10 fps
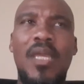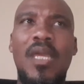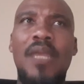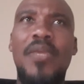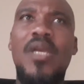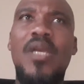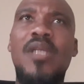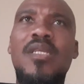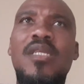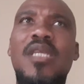Because
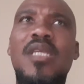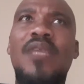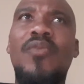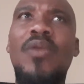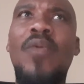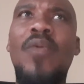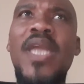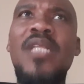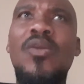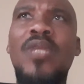if we're
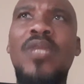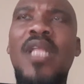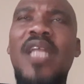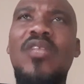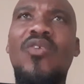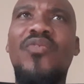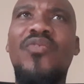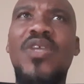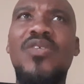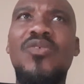waiting on elected
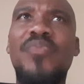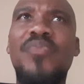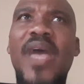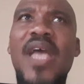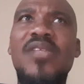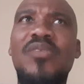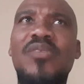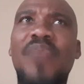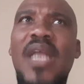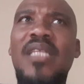officials, pastors,
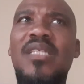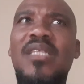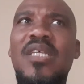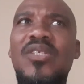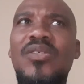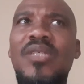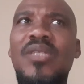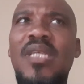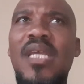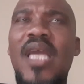politicians,
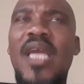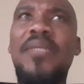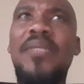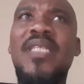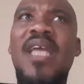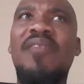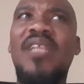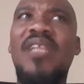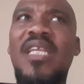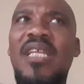and
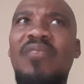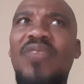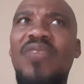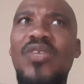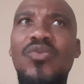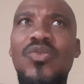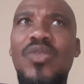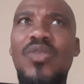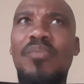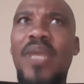benevolent individuals
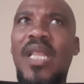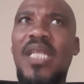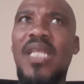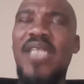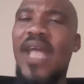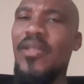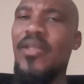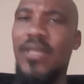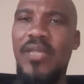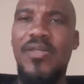to bail us out of
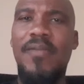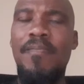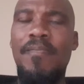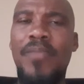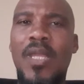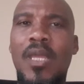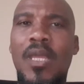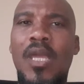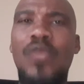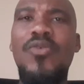this,
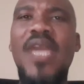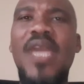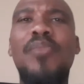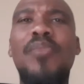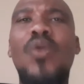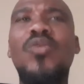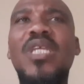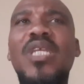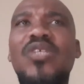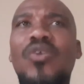you can't
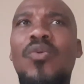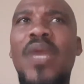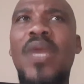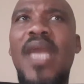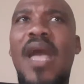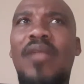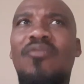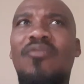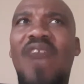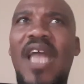police your way out of
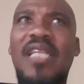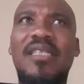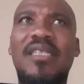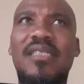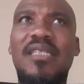violence.